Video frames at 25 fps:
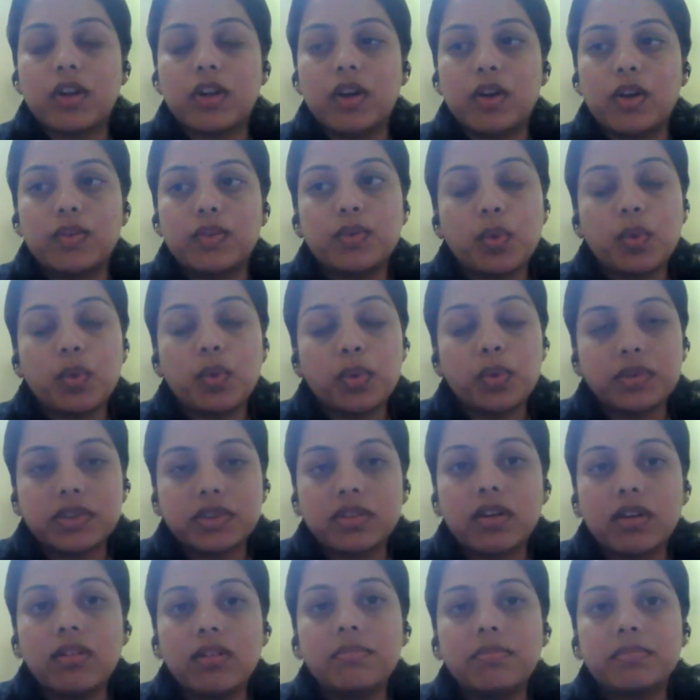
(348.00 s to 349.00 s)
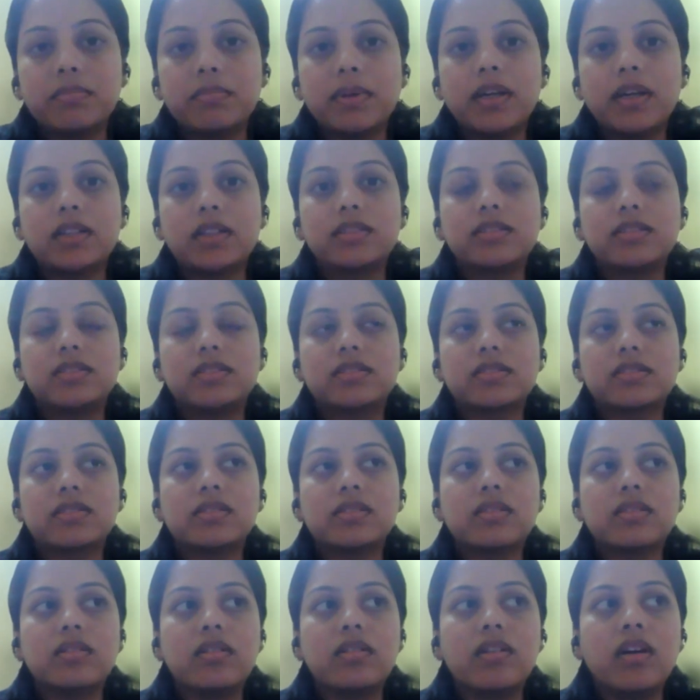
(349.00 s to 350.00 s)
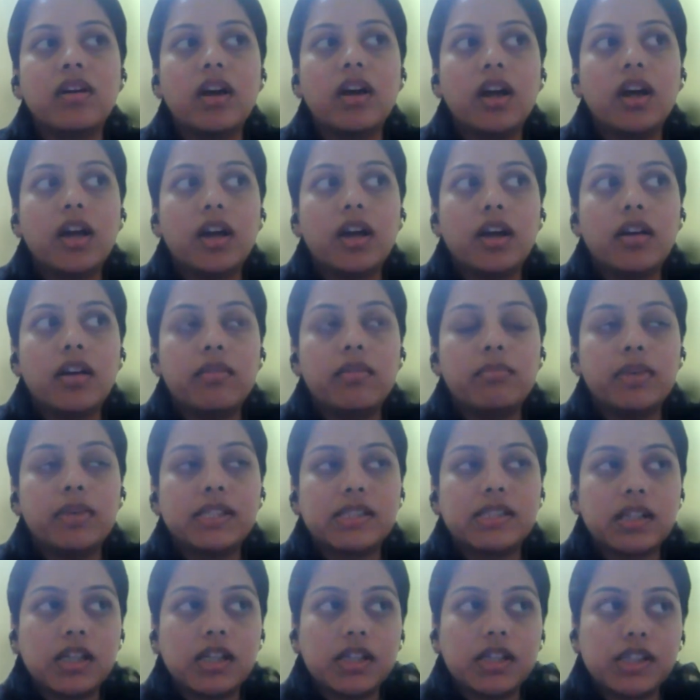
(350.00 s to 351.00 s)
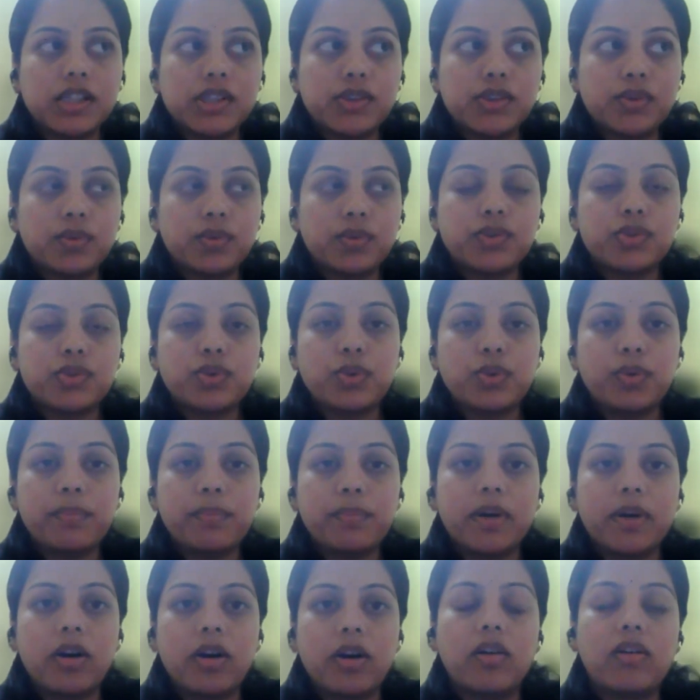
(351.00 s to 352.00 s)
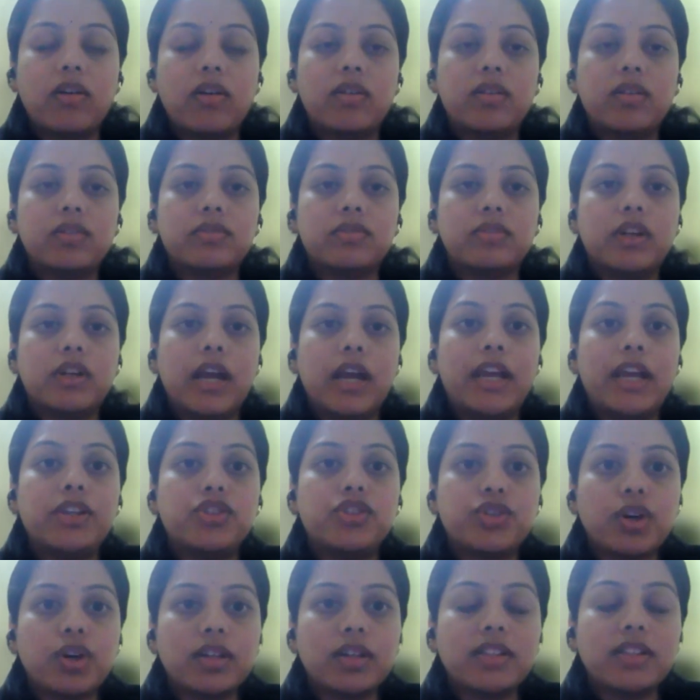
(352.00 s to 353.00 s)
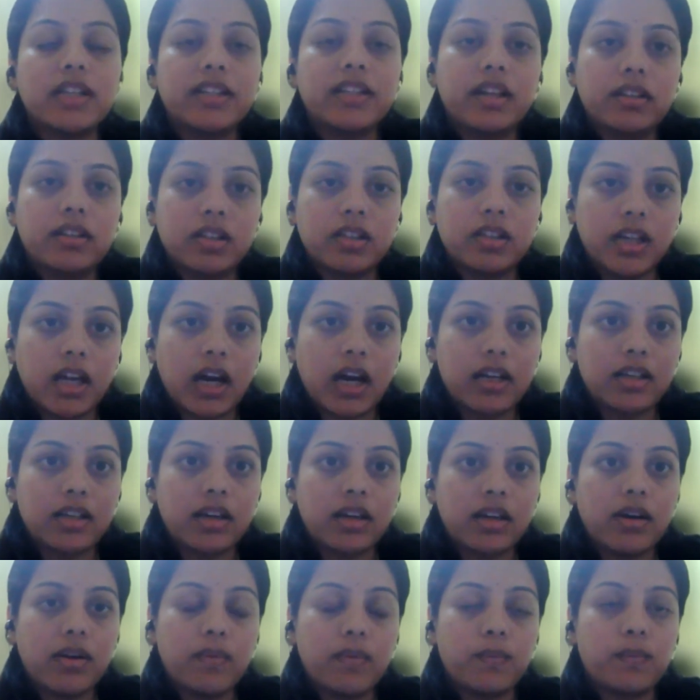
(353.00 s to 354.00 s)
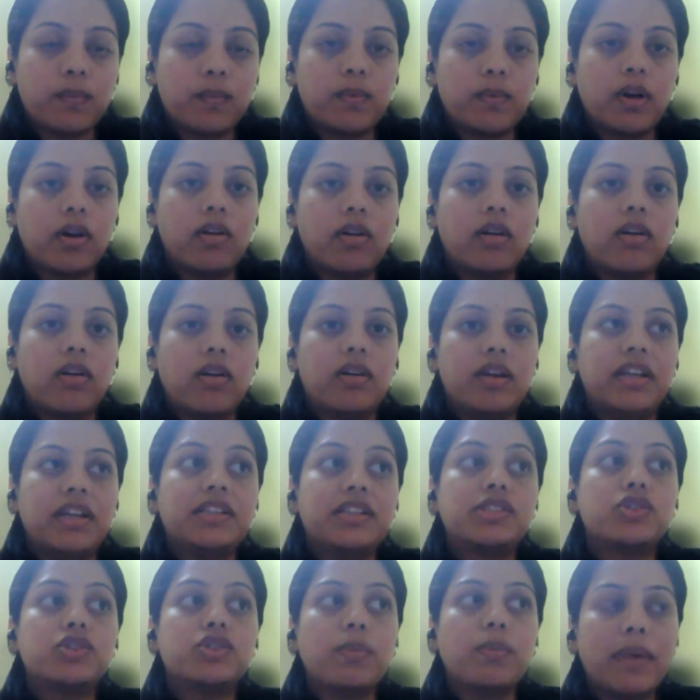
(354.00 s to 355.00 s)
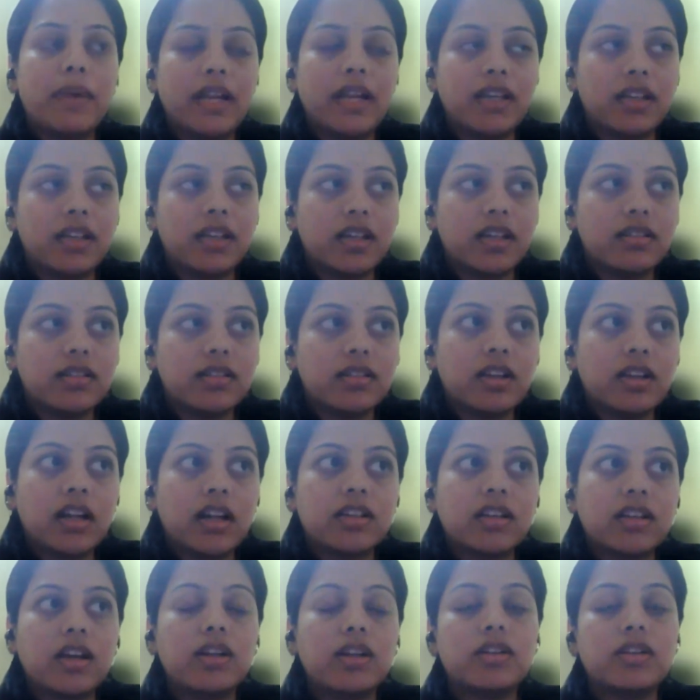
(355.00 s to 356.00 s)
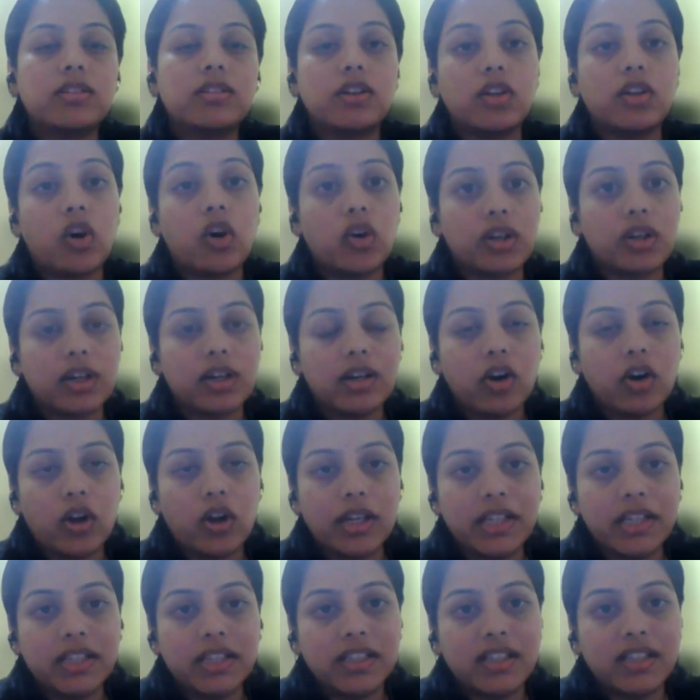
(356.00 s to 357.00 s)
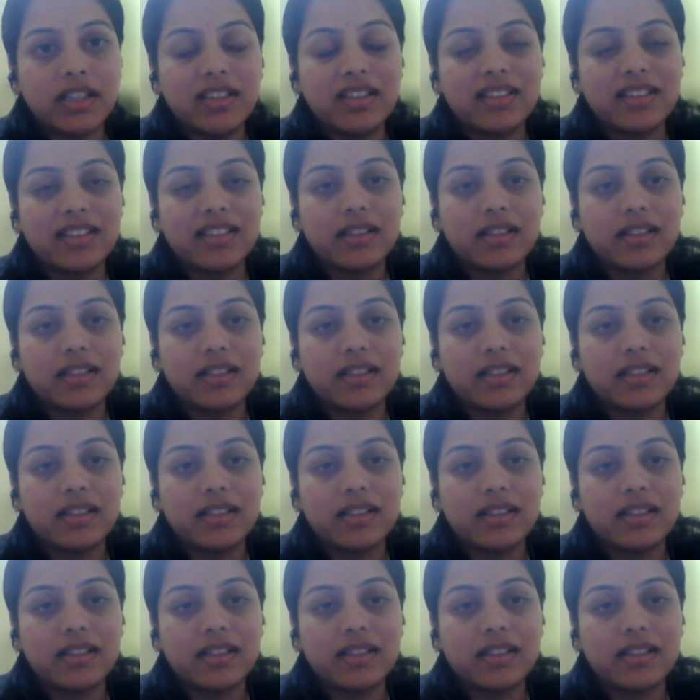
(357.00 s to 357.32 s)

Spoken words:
No, sir. But basically, it is used to ensure that the data, it's to maintain the data quality.